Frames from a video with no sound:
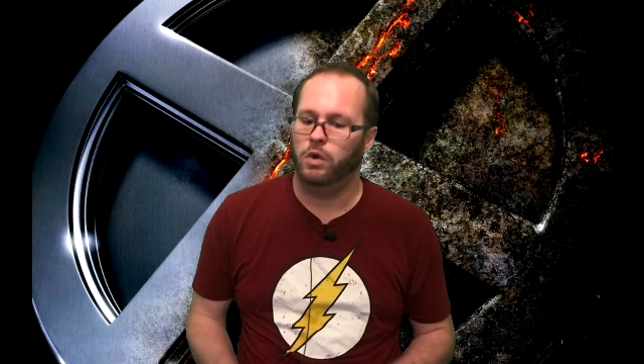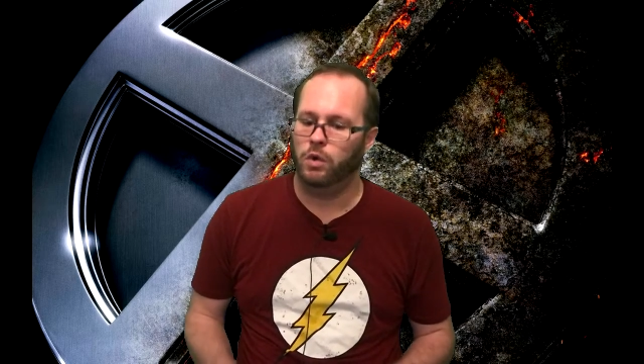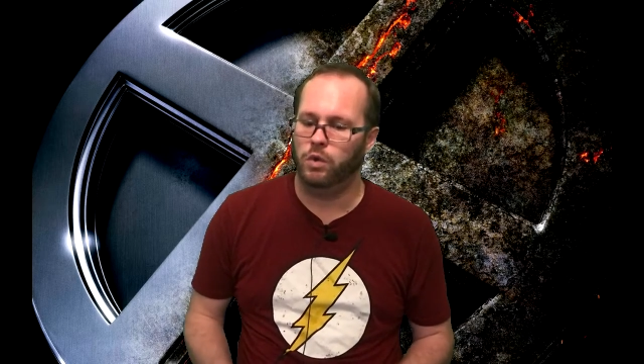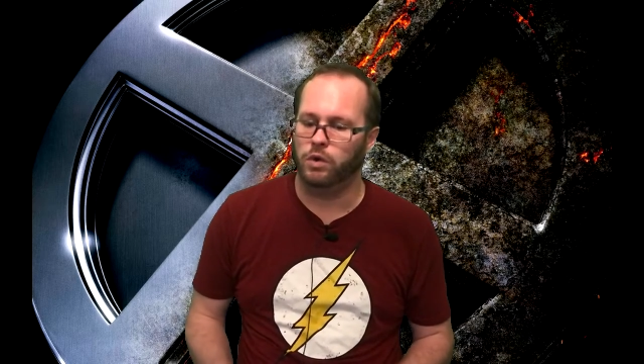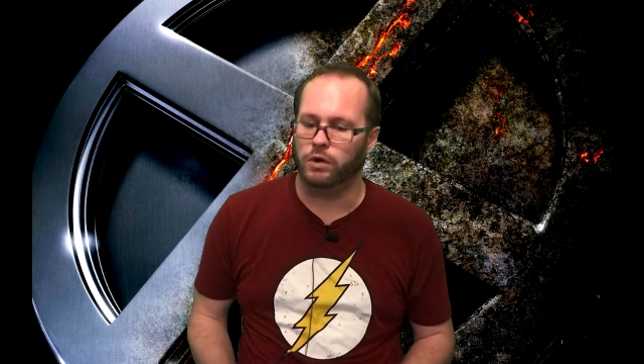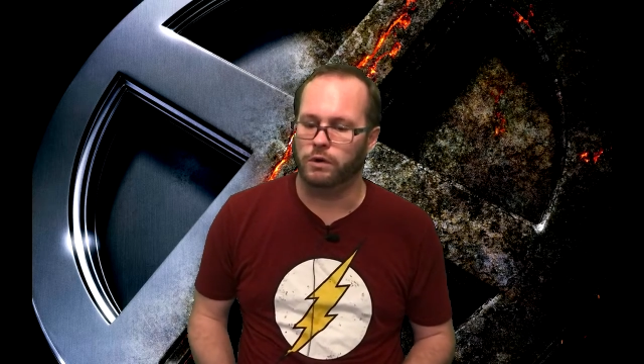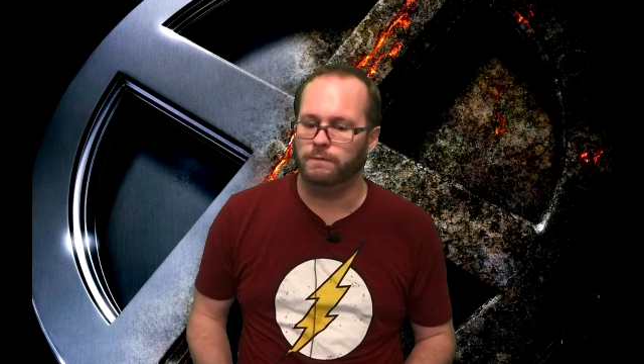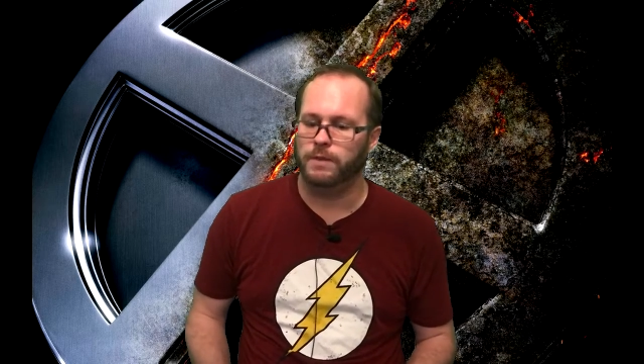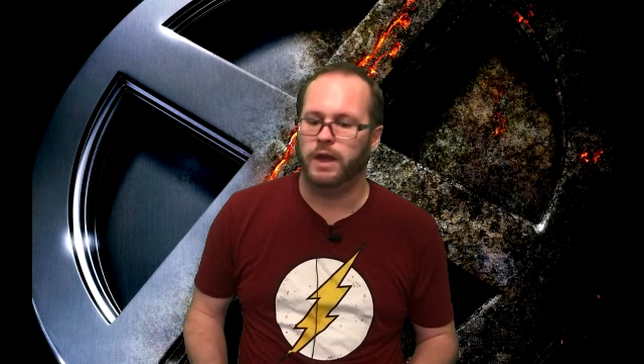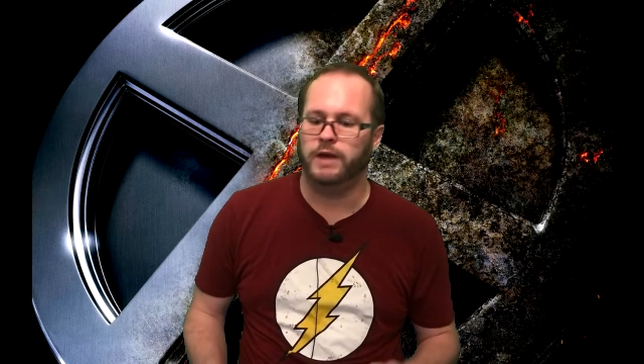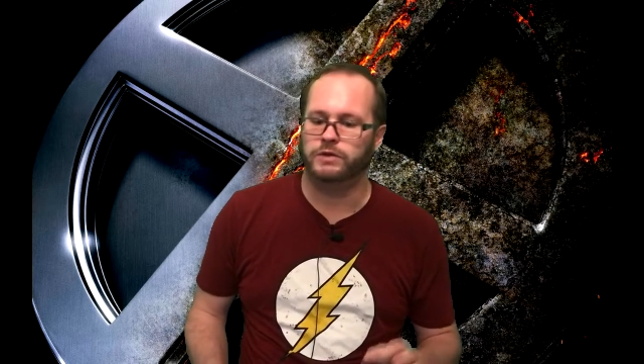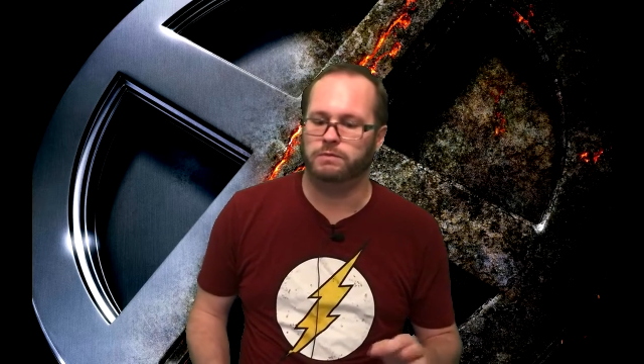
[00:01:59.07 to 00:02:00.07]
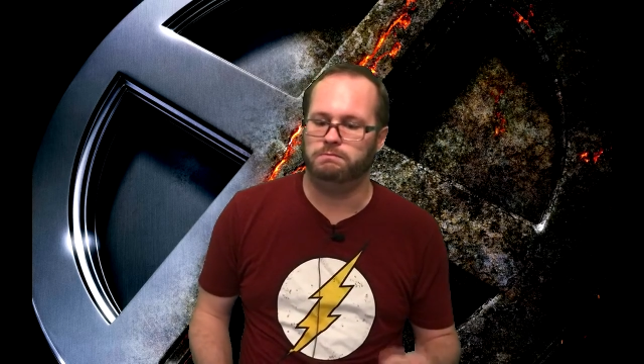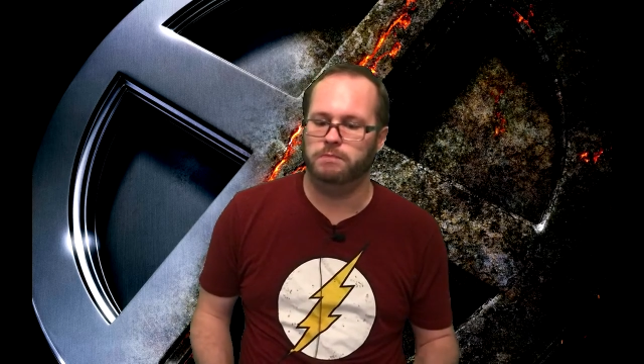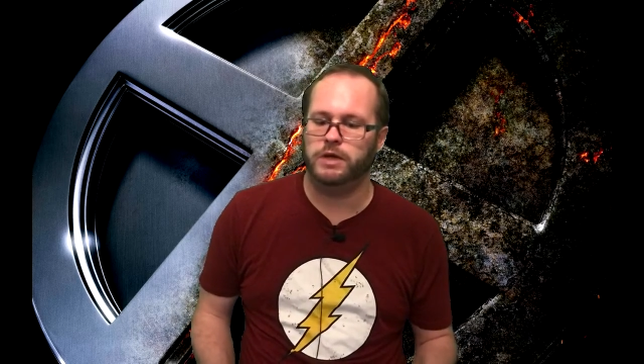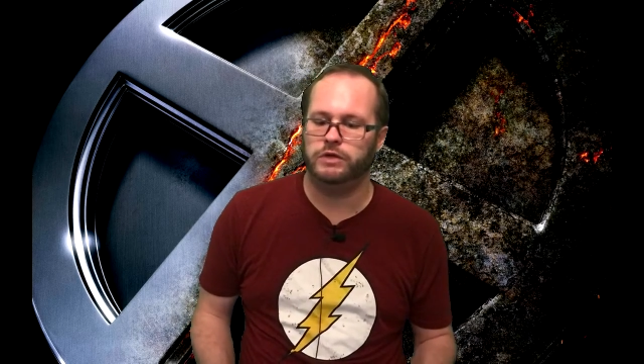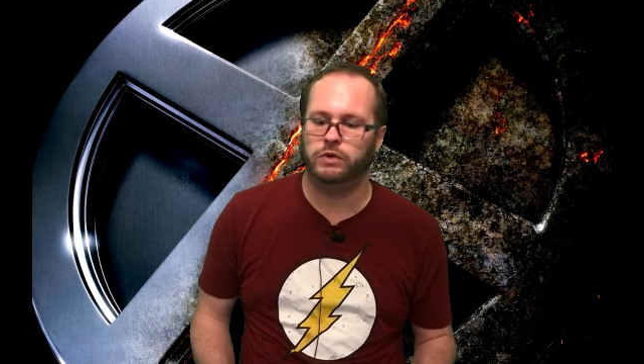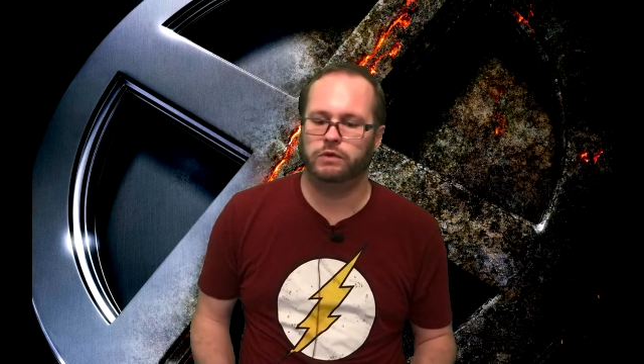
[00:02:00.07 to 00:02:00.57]
or as a
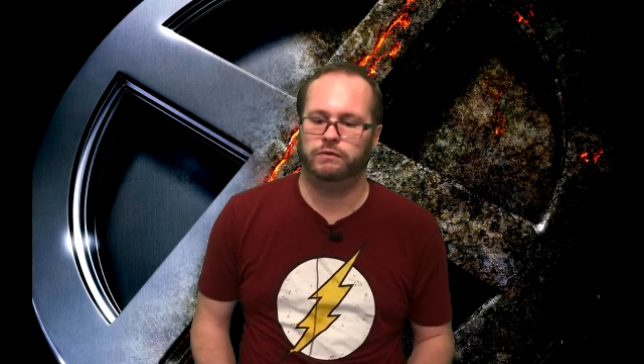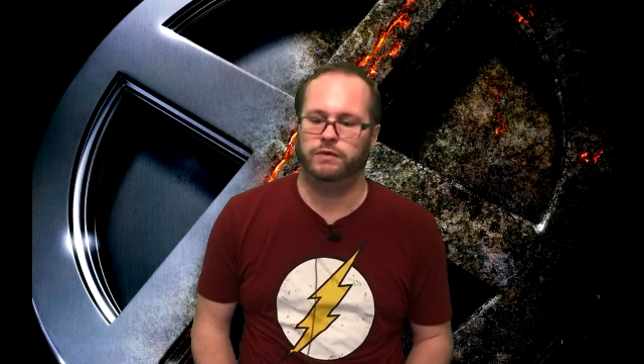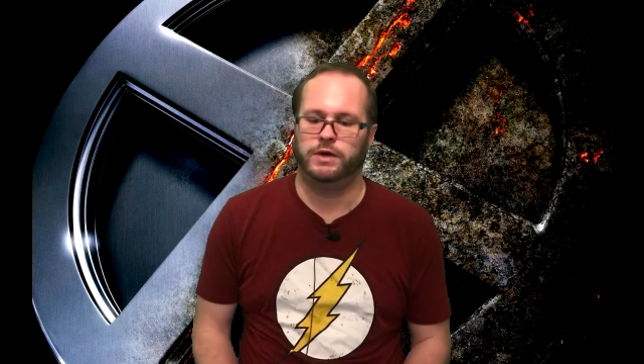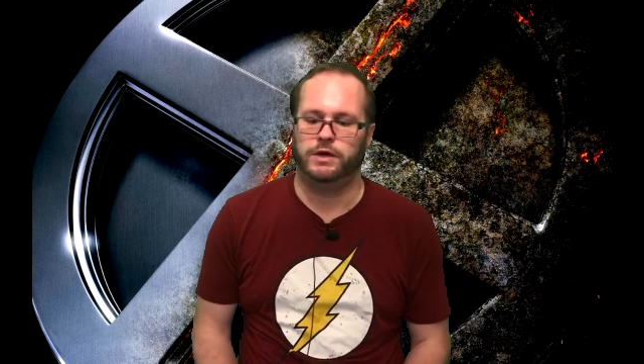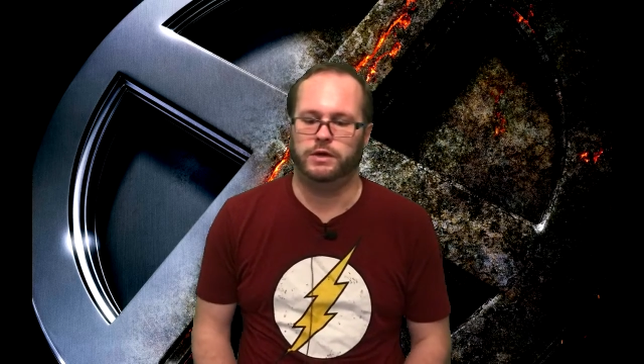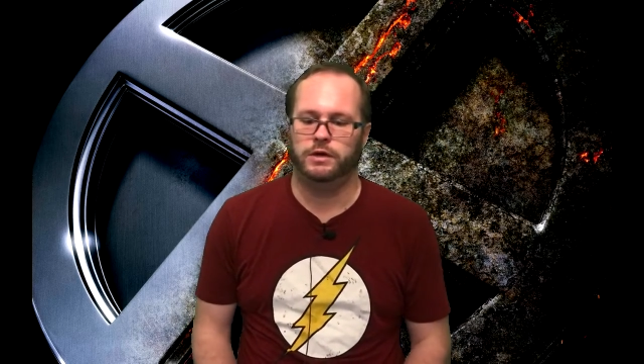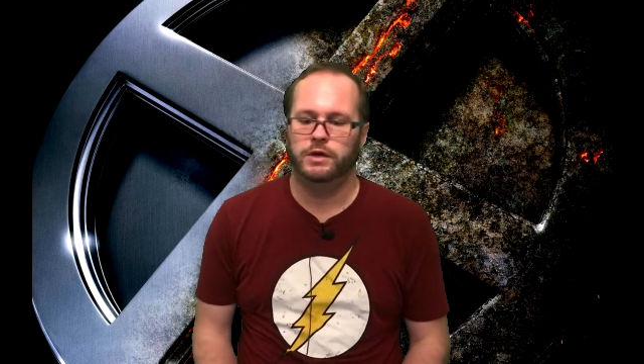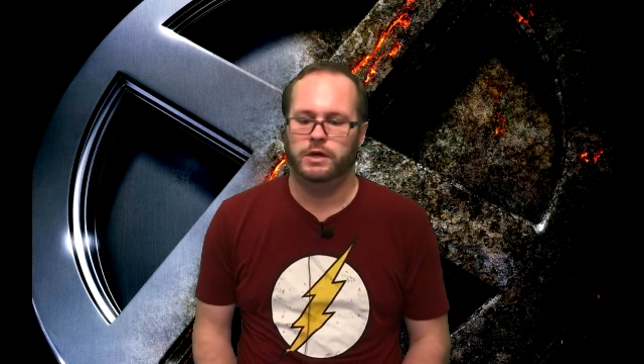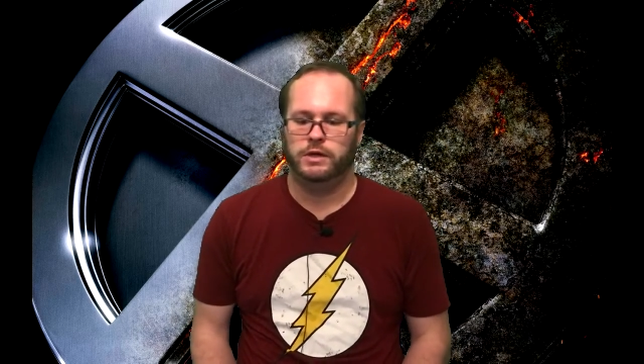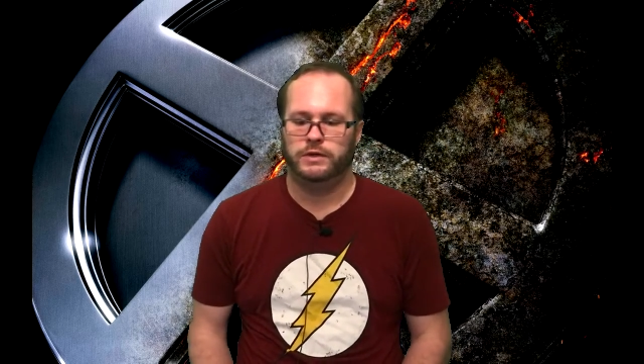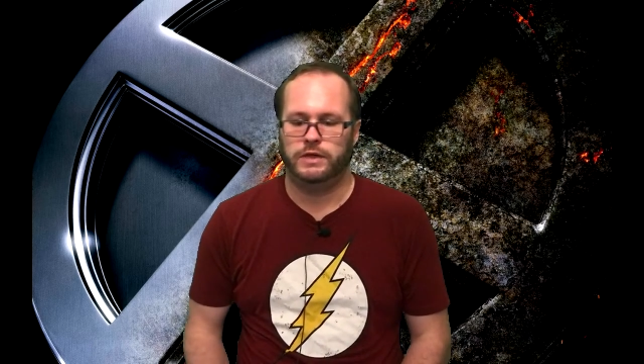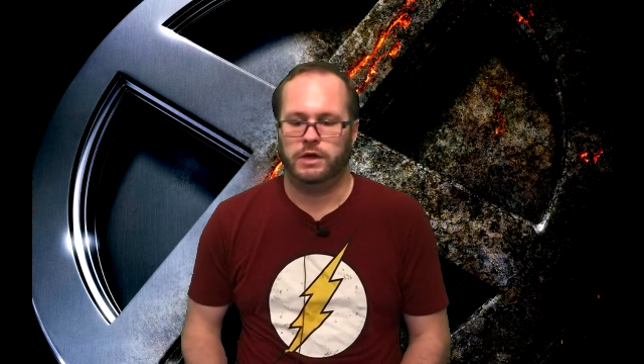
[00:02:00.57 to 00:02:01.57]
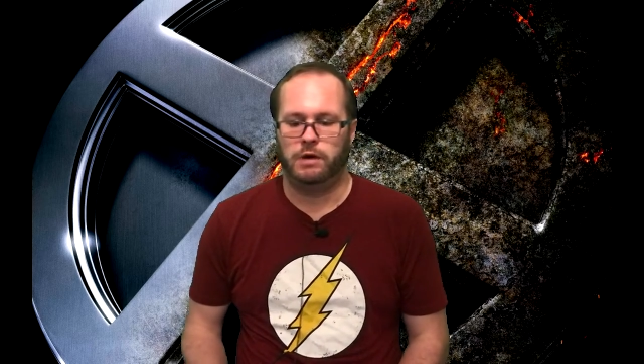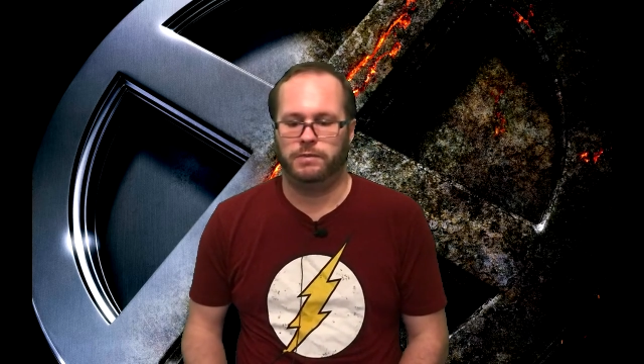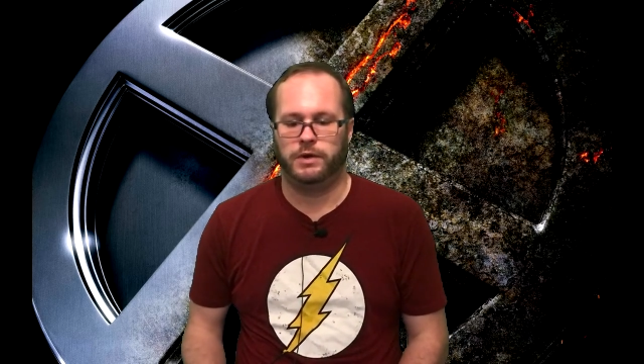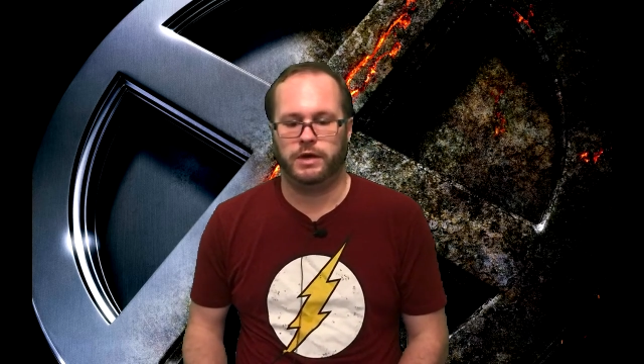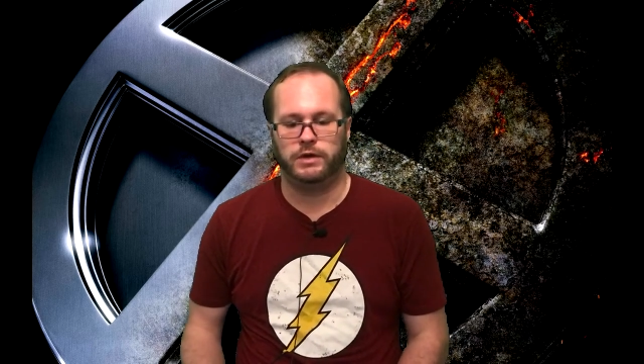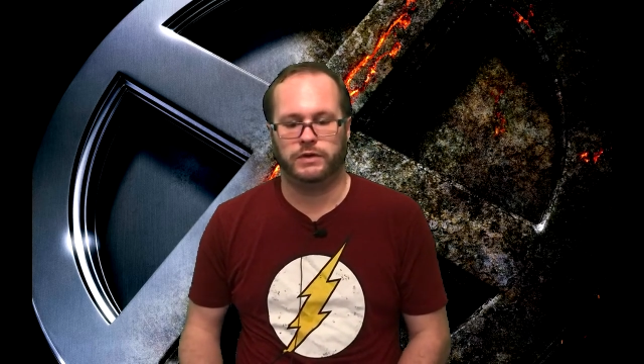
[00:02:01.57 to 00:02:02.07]
mentor figure to help
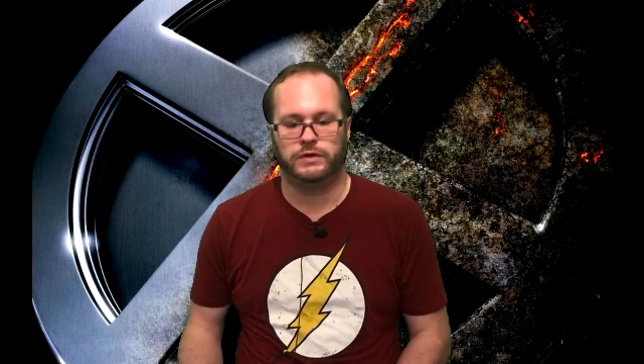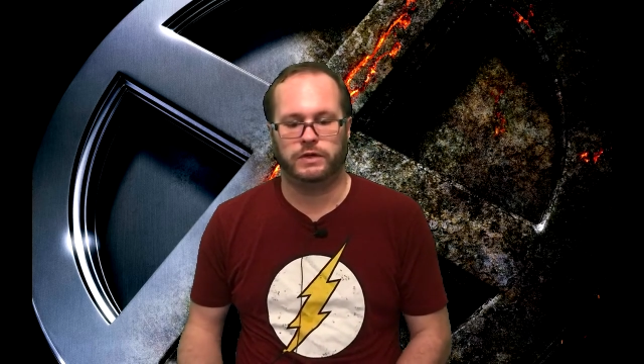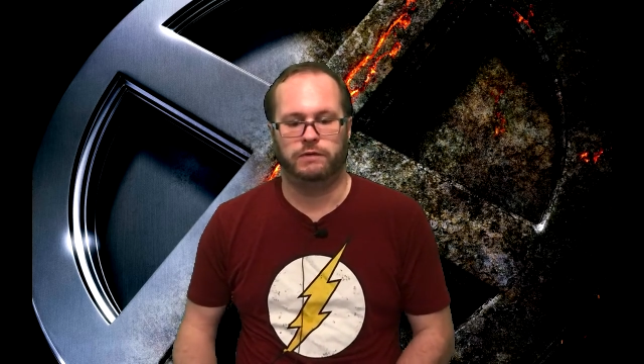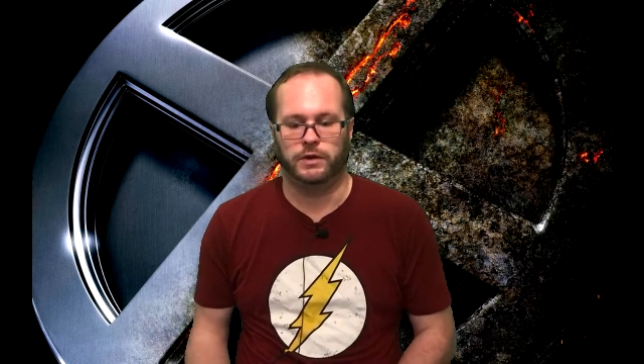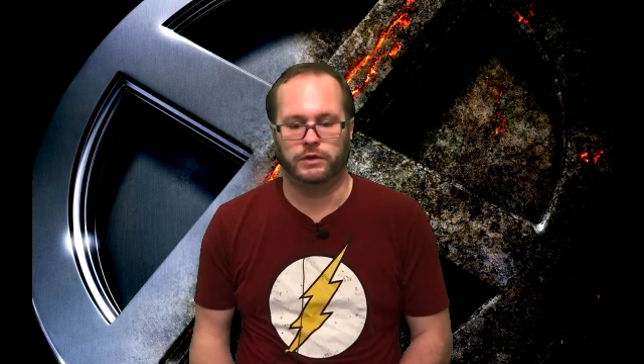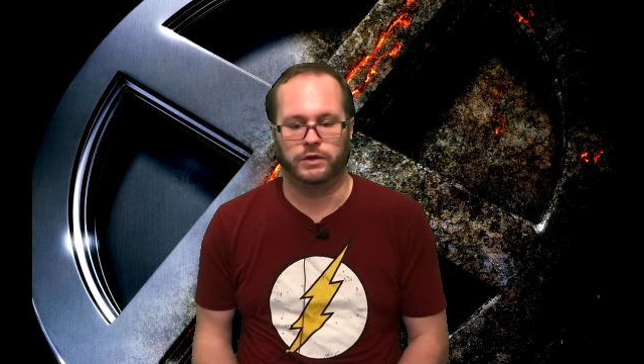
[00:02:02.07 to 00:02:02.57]
her get herself under